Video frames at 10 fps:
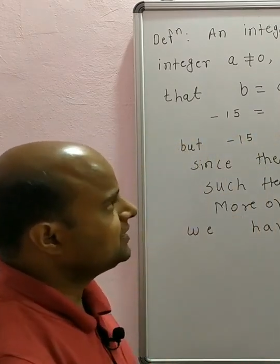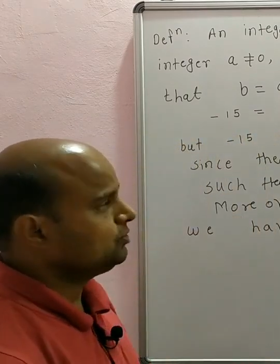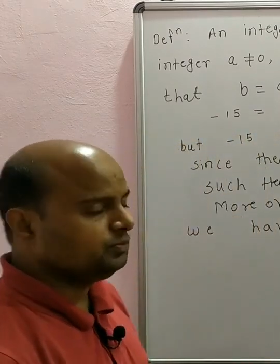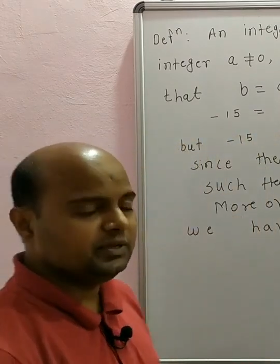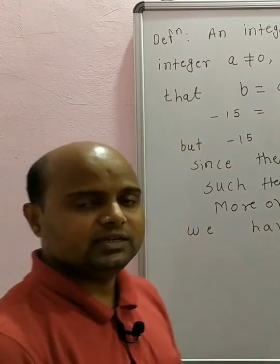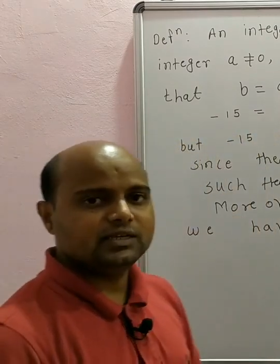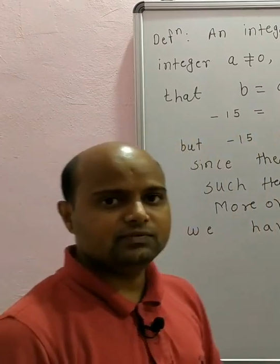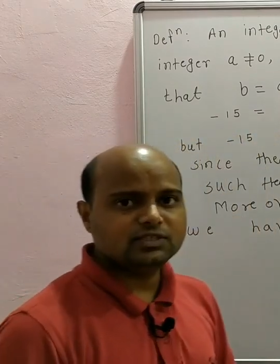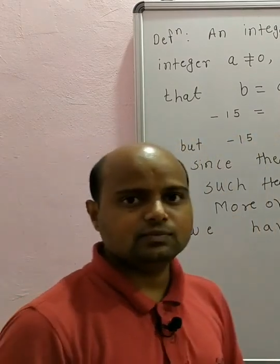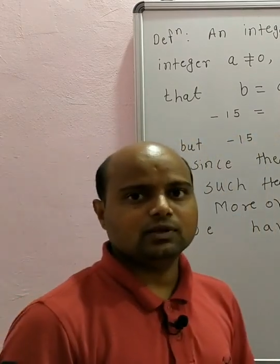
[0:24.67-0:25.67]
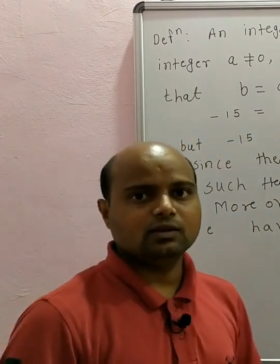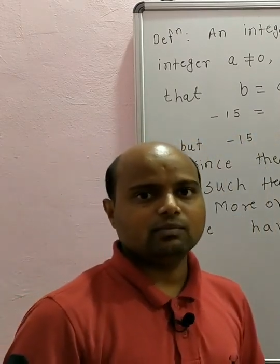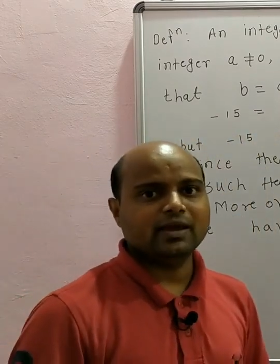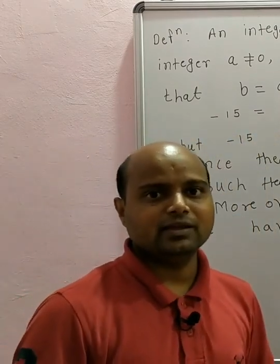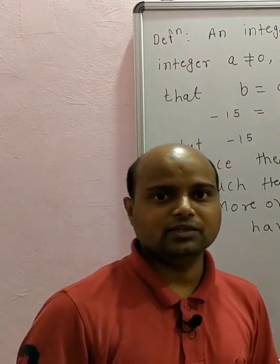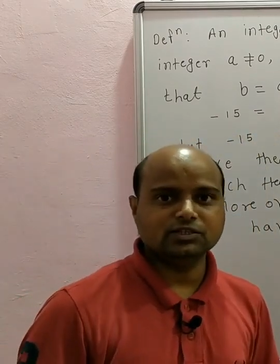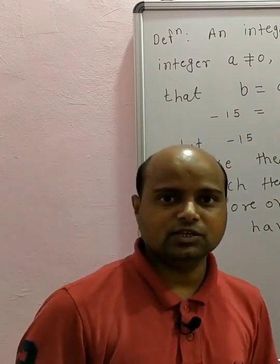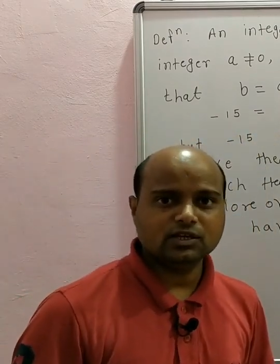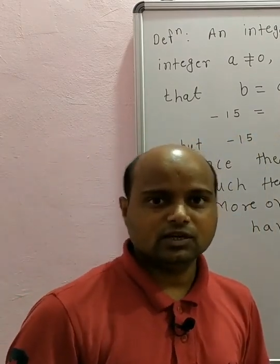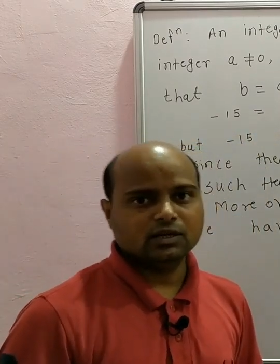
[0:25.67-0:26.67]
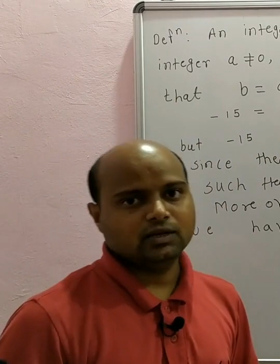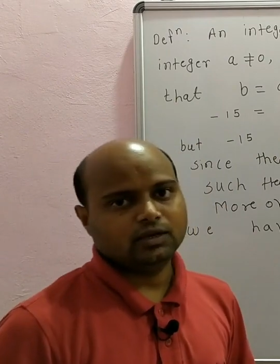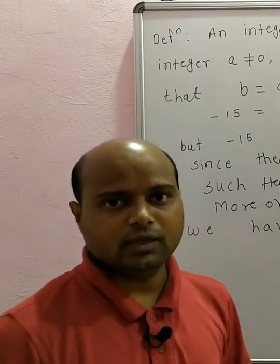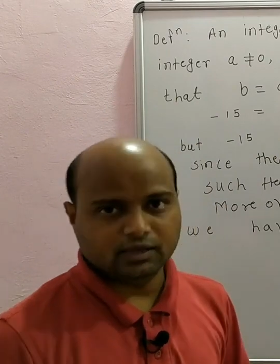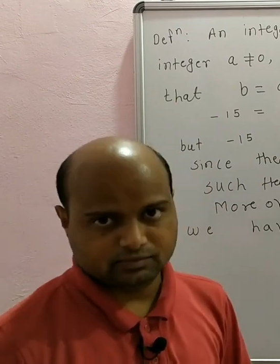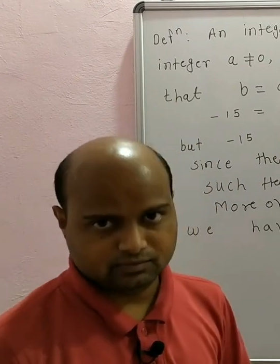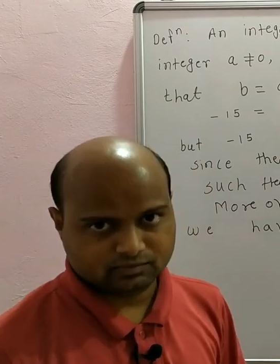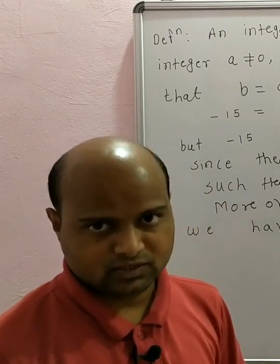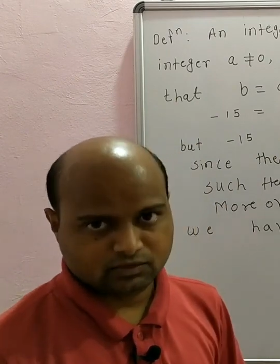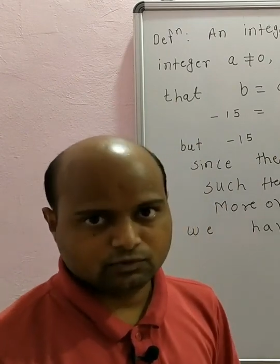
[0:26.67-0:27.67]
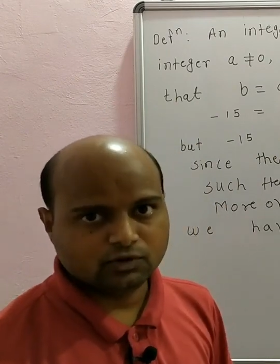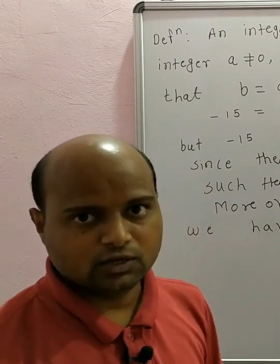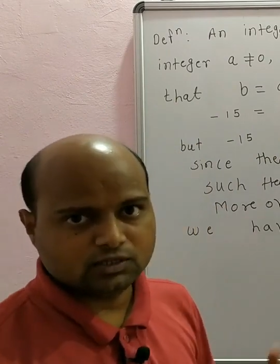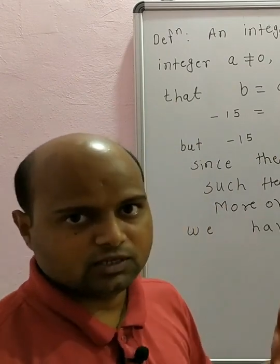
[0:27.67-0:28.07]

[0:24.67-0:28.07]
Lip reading: said to be divisible by an integer a. We will learn the